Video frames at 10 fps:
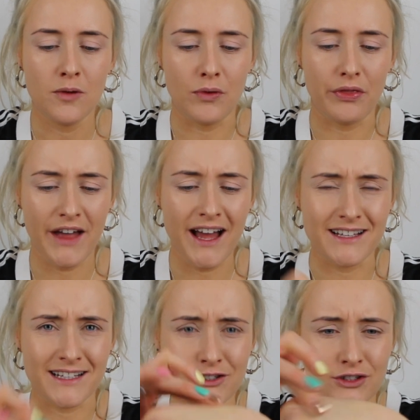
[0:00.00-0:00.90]
but that
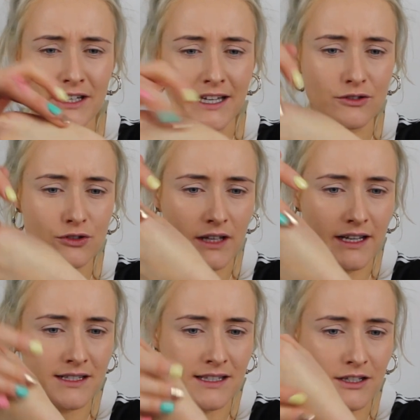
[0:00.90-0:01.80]
is actually just
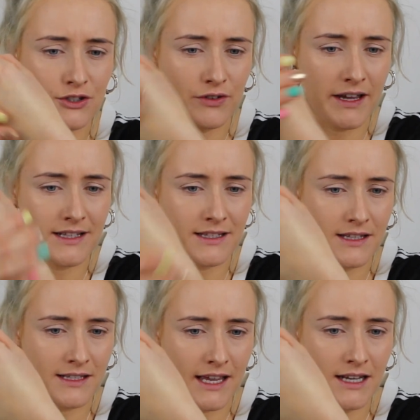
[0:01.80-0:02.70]
like sinks straight into the
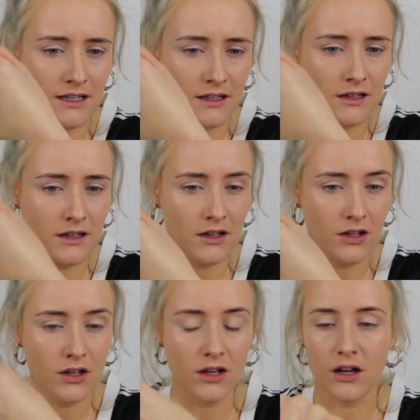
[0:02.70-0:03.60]
skin
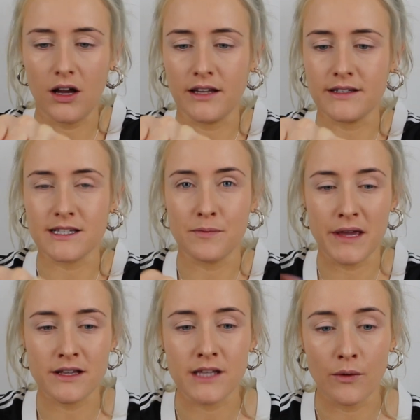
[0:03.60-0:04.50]
and
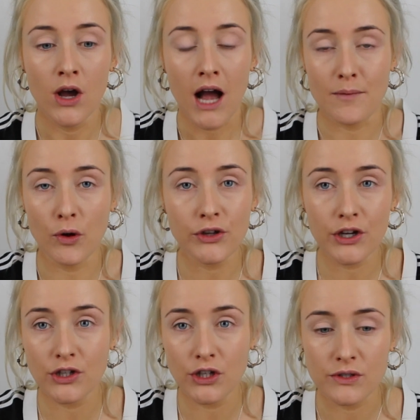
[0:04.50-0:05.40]
disappears. So I'm only
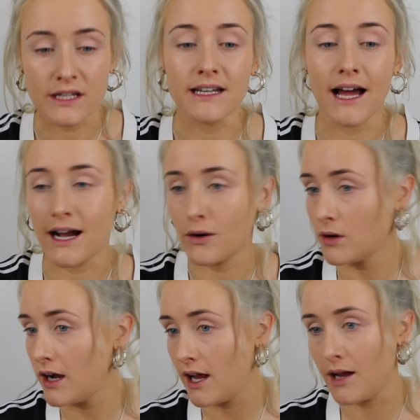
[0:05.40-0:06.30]
going to use it now,
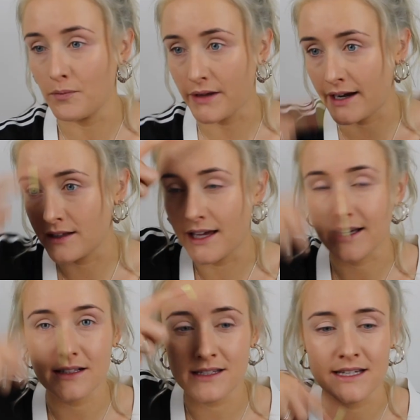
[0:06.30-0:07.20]
kind of like
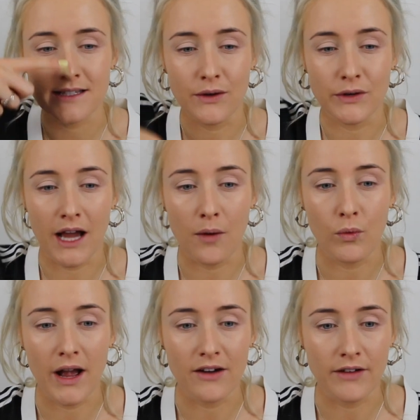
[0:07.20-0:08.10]
T-zone it and
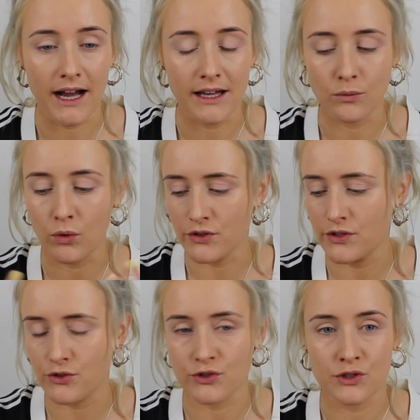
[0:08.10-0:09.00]
where I
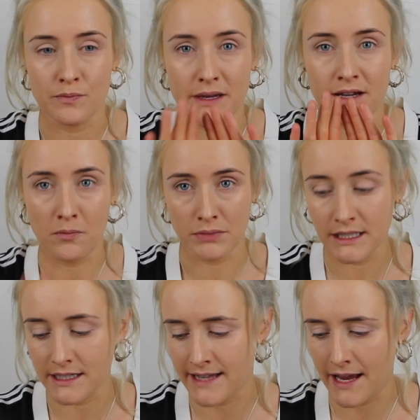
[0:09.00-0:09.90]
want just to be
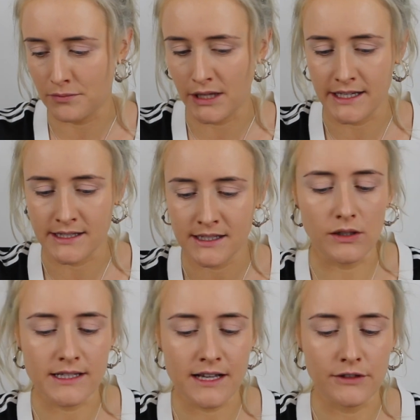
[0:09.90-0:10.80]
completely set in place. So
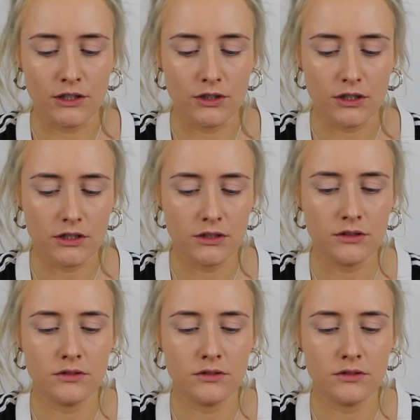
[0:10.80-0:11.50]
let's have a look.